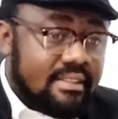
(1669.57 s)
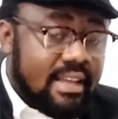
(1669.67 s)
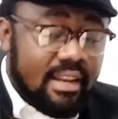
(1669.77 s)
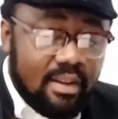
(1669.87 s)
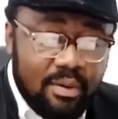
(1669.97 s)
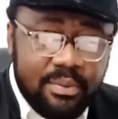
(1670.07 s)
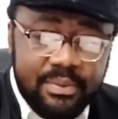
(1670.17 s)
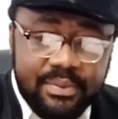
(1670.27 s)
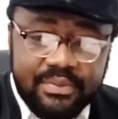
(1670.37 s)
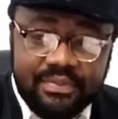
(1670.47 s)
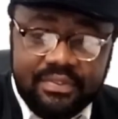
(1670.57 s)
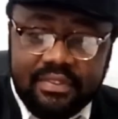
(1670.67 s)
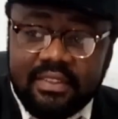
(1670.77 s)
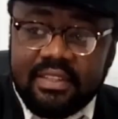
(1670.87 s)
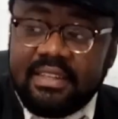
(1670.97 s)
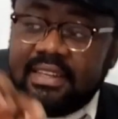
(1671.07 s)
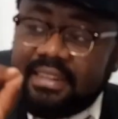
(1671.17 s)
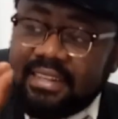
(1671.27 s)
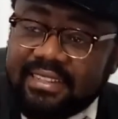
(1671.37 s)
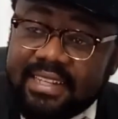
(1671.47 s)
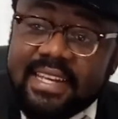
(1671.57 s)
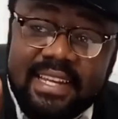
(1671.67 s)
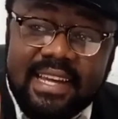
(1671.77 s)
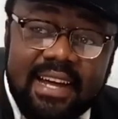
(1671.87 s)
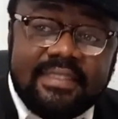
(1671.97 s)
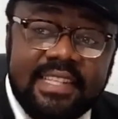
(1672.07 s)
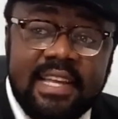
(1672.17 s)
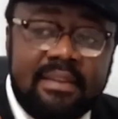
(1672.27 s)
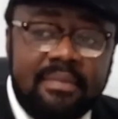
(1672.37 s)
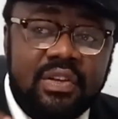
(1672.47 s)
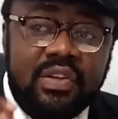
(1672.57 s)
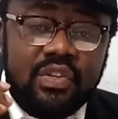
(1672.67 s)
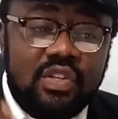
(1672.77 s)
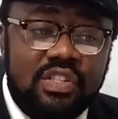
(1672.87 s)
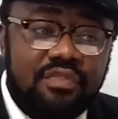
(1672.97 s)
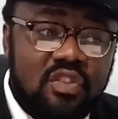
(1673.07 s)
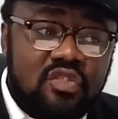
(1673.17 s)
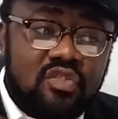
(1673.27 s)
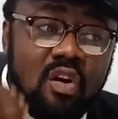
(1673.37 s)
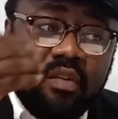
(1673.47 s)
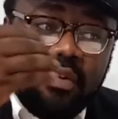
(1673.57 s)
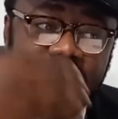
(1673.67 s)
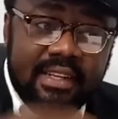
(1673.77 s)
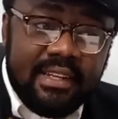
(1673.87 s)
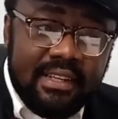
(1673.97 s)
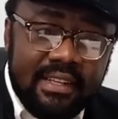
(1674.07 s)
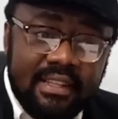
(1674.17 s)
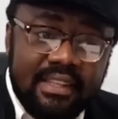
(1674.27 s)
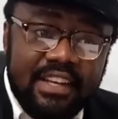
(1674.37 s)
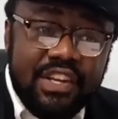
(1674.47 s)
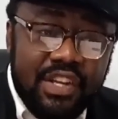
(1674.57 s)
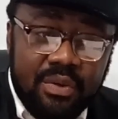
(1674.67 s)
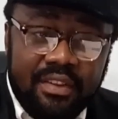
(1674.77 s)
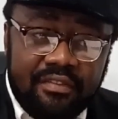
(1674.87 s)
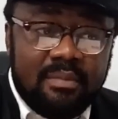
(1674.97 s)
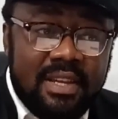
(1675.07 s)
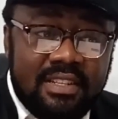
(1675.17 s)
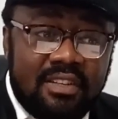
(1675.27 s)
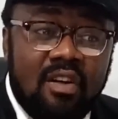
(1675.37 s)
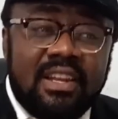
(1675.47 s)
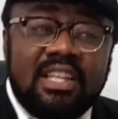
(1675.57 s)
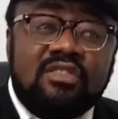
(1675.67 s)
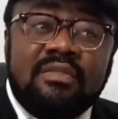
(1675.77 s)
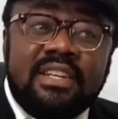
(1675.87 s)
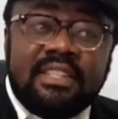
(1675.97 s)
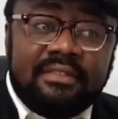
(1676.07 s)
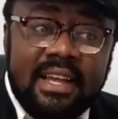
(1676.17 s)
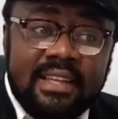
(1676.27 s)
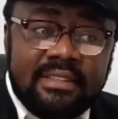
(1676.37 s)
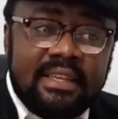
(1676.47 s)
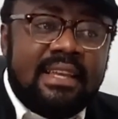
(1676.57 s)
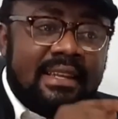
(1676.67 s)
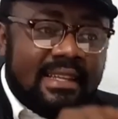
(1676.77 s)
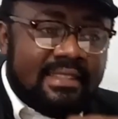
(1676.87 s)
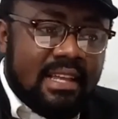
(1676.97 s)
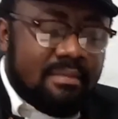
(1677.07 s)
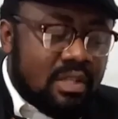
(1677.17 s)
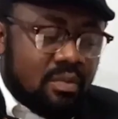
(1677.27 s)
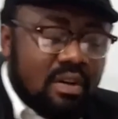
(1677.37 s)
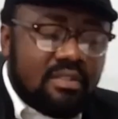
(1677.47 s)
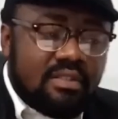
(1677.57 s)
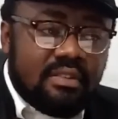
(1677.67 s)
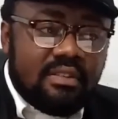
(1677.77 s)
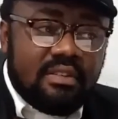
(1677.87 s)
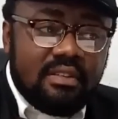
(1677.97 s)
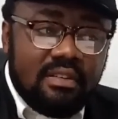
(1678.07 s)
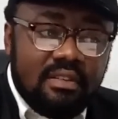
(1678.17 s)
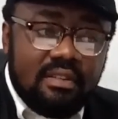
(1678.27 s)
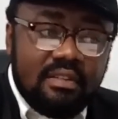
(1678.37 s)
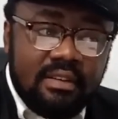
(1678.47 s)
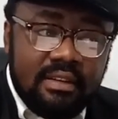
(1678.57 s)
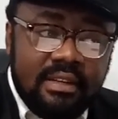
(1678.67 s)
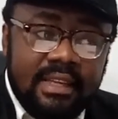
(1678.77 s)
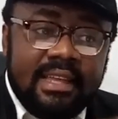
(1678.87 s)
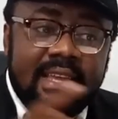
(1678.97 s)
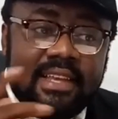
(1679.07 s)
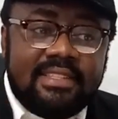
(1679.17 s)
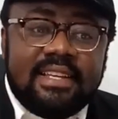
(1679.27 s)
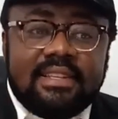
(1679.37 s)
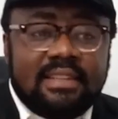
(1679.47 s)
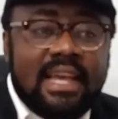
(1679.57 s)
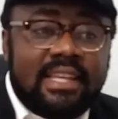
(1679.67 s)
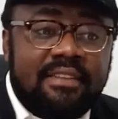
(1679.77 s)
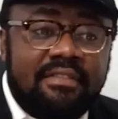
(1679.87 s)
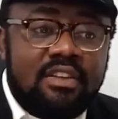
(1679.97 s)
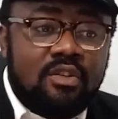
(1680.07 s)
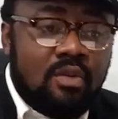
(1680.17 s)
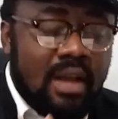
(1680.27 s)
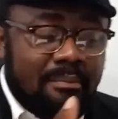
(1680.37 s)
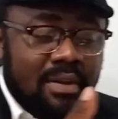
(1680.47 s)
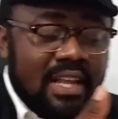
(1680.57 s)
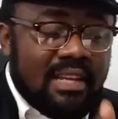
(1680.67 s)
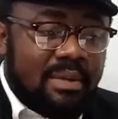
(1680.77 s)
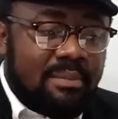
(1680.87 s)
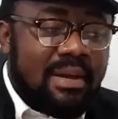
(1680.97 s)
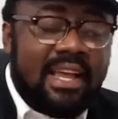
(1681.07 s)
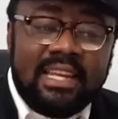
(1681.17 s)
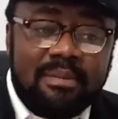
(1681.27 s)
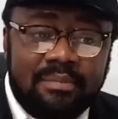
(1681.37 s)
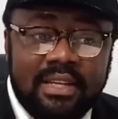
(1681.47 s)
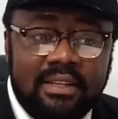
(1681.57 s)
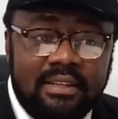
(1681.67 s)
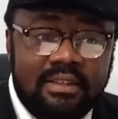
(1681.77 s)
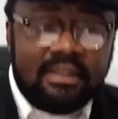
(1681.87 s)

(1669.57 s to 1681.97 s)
Hello. The technical term used for storing new information on a storage device, the term is what? It's just like giving you a plain paper and a pen.